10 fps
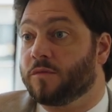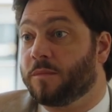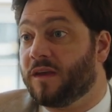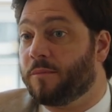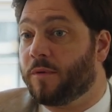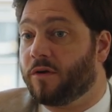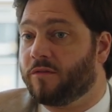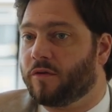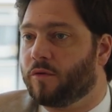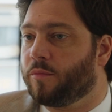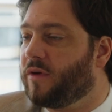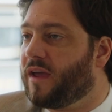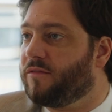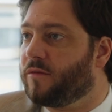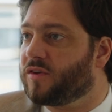being part of a group, we
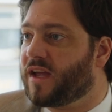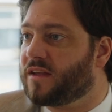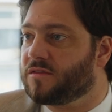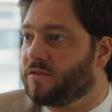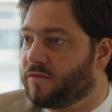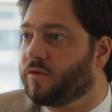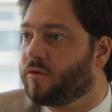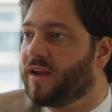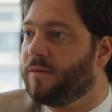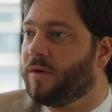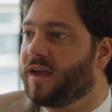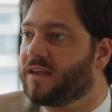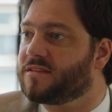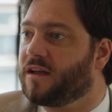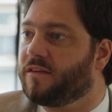had the chance of already
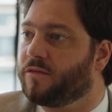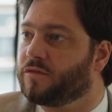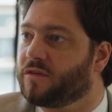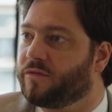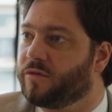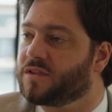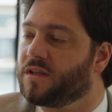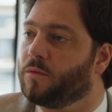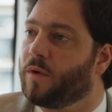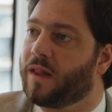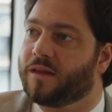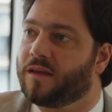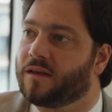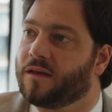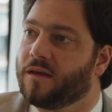buying stuff also if we're still
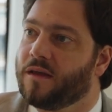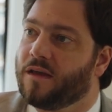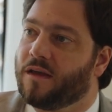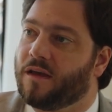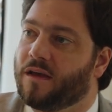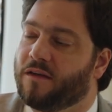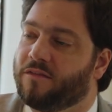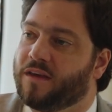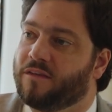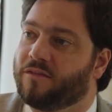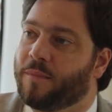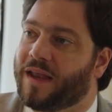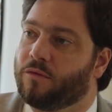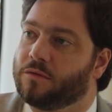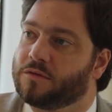welding the metal.